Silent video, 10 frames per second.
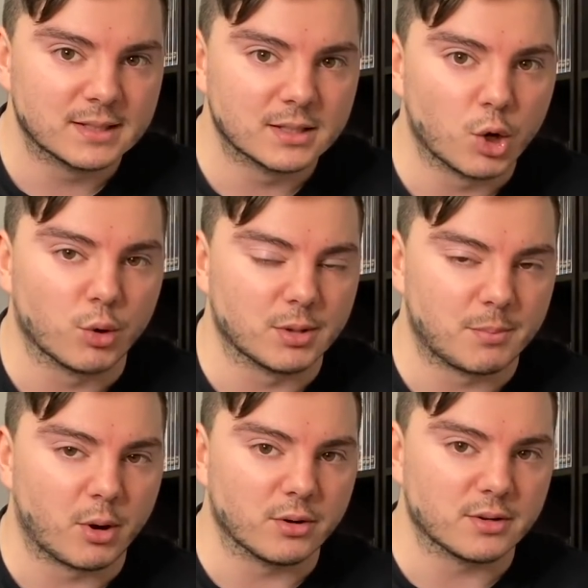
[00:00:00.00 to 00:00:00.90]
Her and the
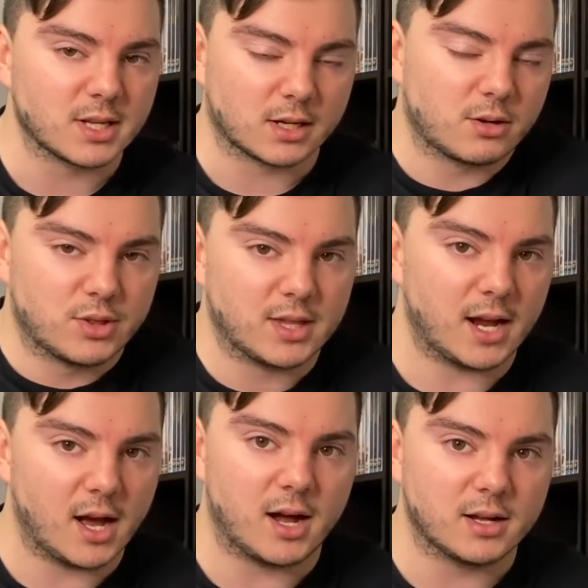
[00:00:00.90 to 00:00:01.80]
pogues, like, they
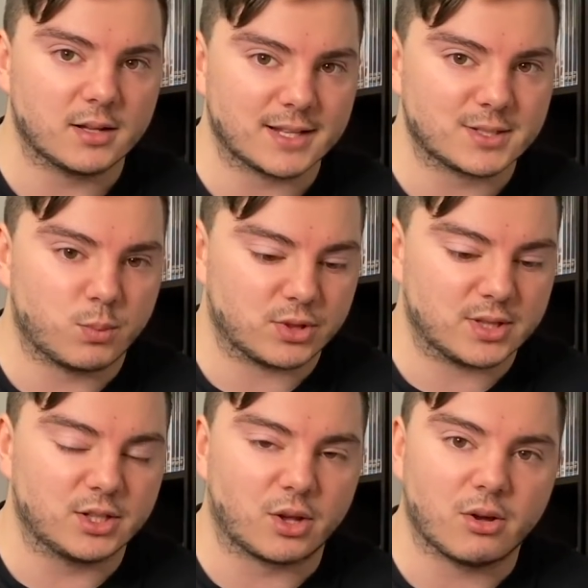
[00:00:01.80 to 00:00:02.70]
are, that's what,
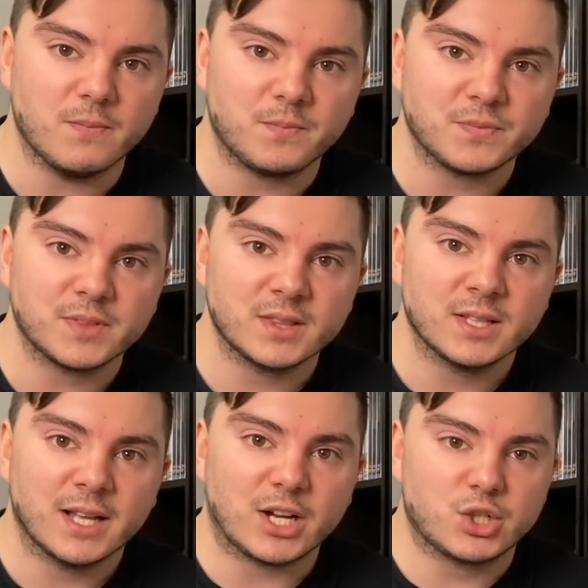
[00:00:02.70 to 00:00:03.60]
you know.
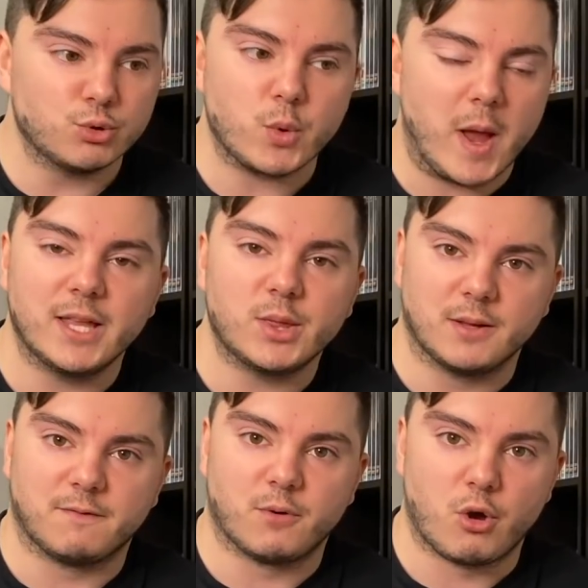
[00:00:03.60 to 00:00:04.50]
And she'll do
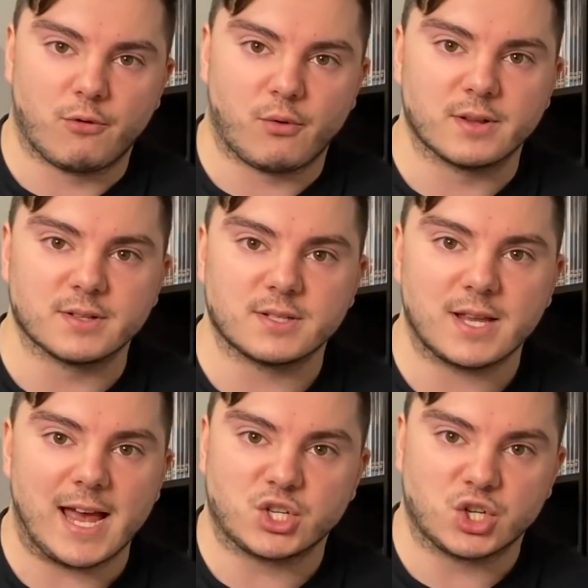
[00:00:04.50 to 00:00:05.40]
anything for her friends,
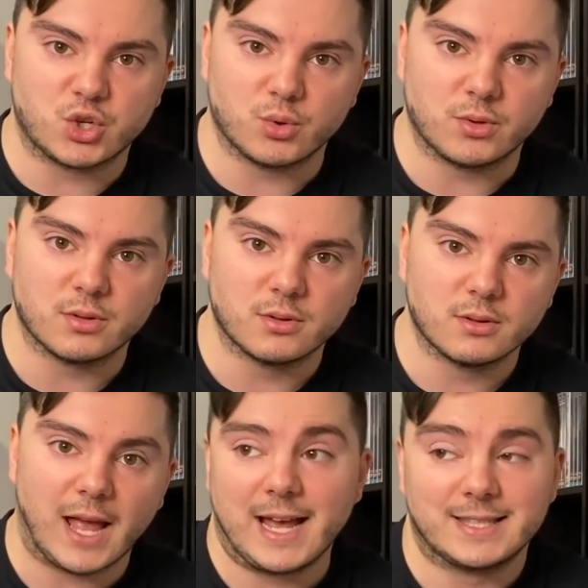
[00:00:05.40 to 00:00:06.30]
as she should.
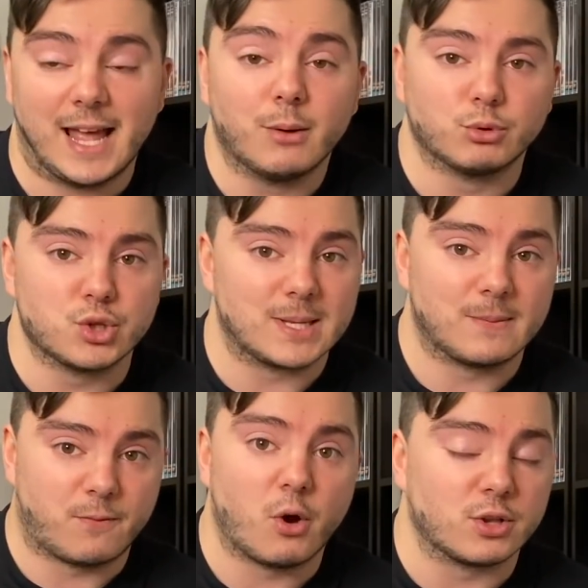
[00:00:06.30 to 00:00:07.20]
And they will do the
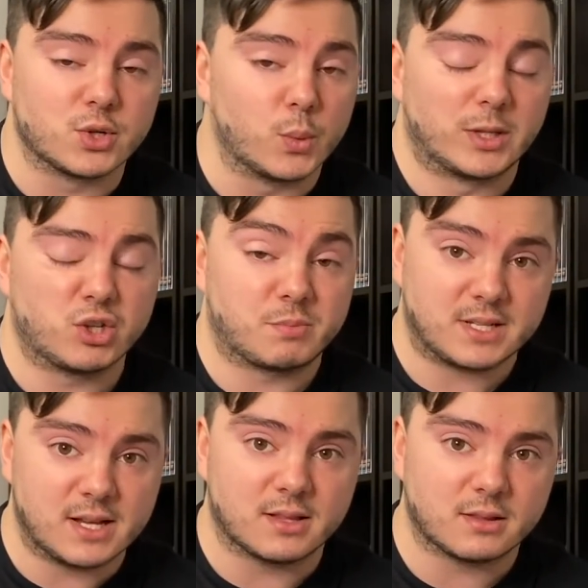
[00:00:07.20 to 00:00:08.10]
same for her, too,
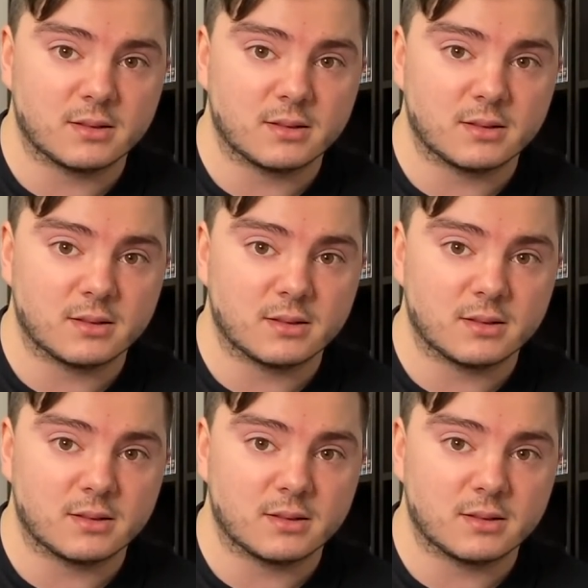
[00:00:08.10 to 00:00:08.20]
100%.